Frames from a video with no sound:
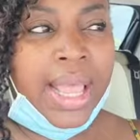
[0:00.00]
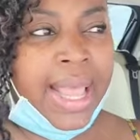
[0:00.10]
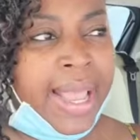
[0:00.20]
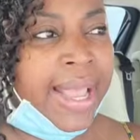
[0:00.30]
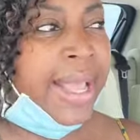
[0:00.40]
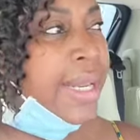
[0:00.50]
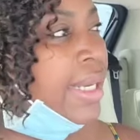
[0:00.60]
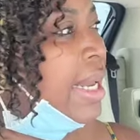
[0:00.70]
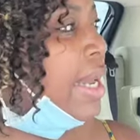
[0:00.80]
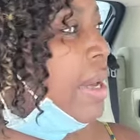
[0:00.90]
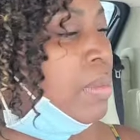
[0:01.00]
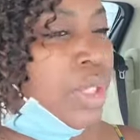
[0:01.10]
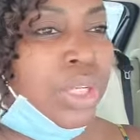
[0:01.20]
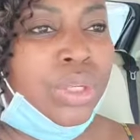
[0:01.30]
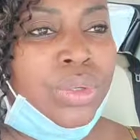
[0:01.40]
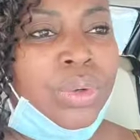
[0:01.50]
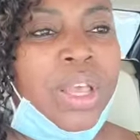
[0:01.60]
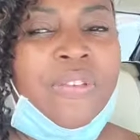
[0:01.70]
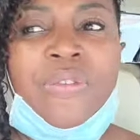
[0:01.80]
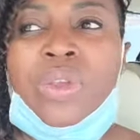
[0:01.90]
and two,
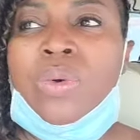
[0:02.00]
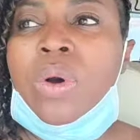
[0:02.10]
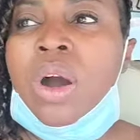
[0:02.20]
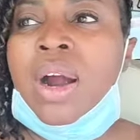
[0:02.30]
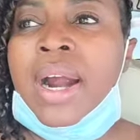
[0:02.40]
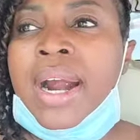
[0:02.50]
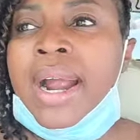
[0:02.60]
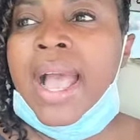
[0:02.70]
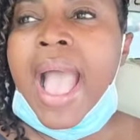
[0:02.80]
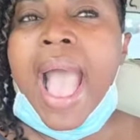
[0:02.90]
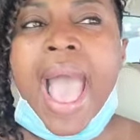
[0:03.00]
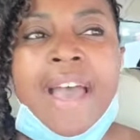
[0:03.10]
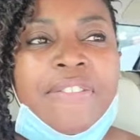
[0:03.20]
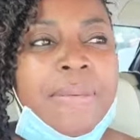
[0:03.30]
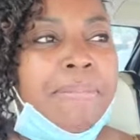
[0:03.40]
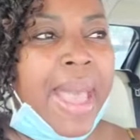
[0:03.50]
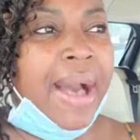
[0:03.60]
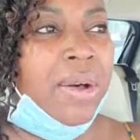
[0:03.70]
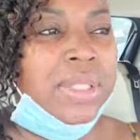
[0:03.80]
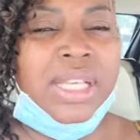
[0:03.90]
if you are having
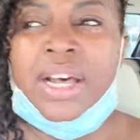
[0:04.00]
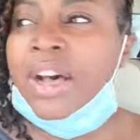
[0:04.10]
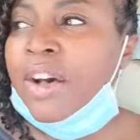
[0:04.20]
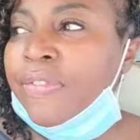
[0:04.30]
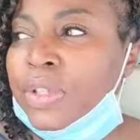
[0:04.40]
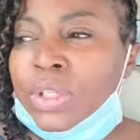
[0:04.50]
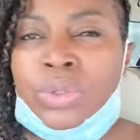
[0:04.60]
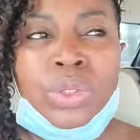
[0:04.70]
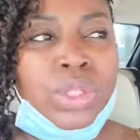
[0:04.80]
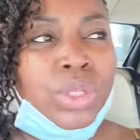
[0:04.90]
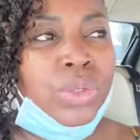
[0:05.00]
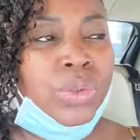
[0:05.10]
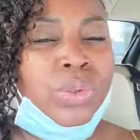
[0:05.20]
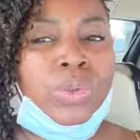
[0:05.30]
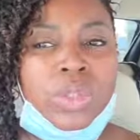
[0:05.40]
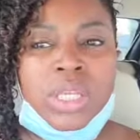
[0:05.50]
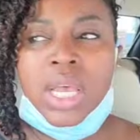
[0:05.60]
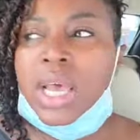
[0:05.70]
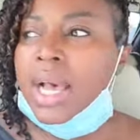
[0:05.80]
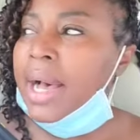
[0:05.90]
bouts of loose stools,
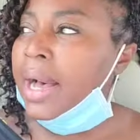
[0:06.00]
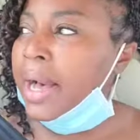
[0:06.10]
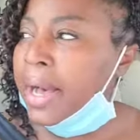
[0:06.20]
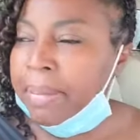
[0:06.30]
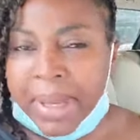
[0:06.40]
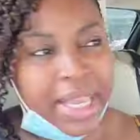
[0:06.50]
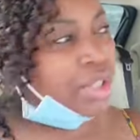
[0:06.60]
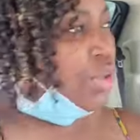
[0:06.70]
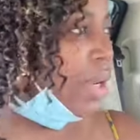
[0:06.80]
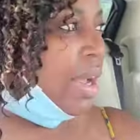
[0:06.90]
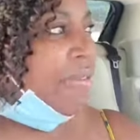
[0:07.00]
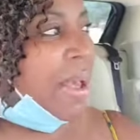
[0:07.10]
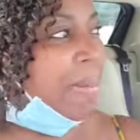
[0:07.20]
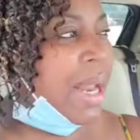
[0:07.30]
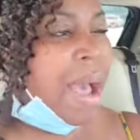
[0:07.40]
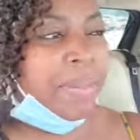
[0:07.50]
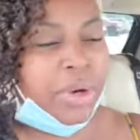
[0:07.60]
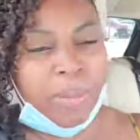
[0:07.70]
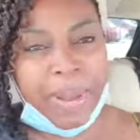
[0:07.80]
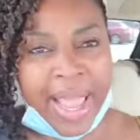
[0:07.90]
history of
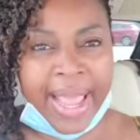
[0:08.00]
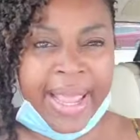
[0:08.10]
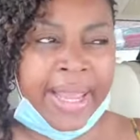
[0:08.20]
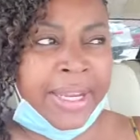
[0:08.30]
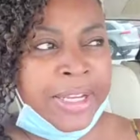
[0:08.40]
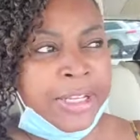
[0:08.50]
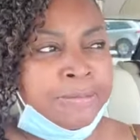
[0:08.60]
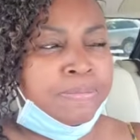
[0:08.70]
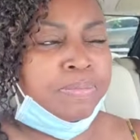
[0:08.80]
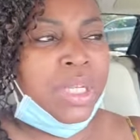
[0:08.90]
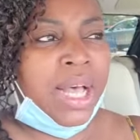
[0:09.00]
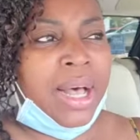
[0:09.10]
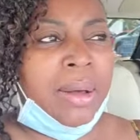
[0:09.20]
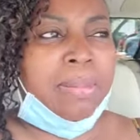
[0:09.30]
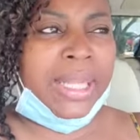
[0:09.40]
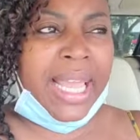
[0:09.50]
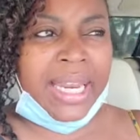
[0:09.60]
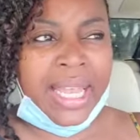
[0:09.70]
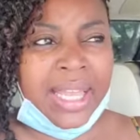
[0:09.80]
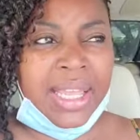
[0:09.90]
abdominal pain,
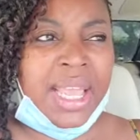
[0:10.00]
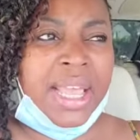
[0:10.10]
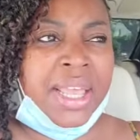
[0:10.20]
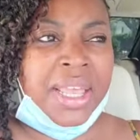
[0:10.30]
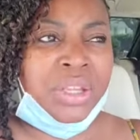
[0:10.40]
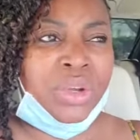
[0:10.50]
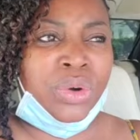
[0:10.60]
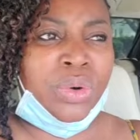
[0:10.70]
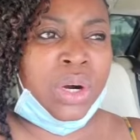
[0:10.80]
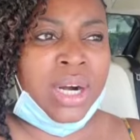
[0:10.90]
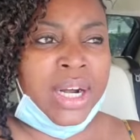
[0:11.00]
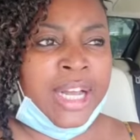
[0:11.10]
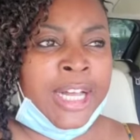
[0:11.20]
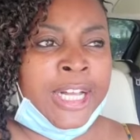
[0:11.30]
bleeding in your